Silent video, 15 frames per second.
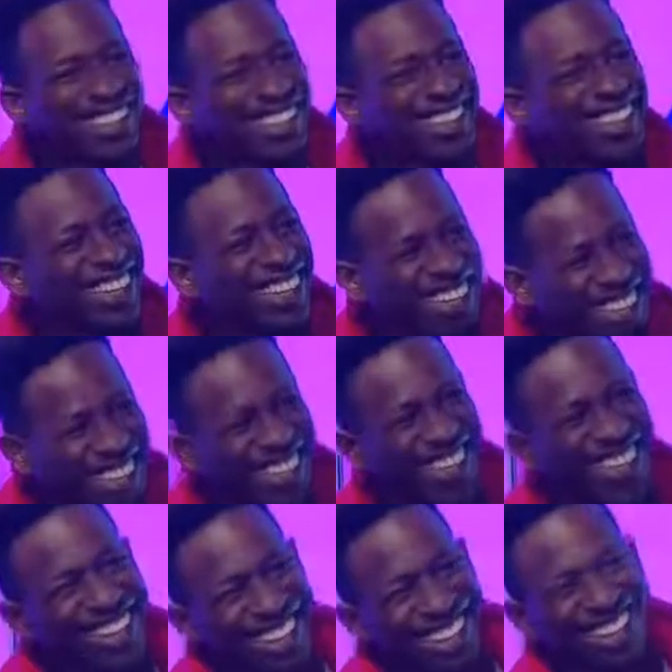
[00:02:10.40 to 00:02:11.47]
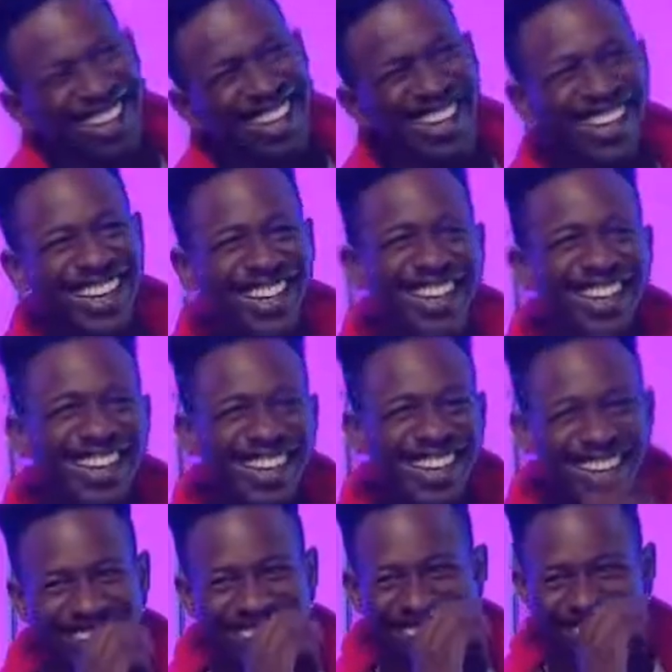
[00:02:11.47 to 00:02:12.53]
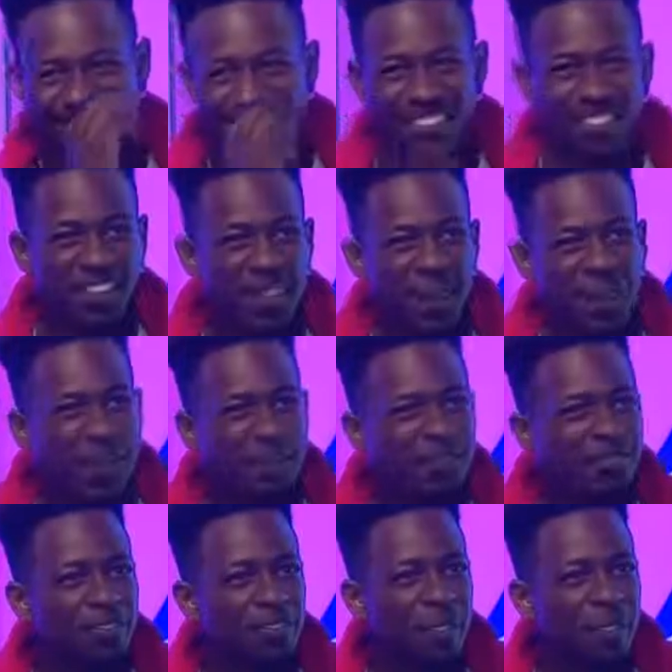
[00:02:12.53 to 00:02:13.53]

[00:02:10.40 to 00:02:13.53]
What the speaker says: Shaku, what happened in 2019? You ain't sponsoring nobody?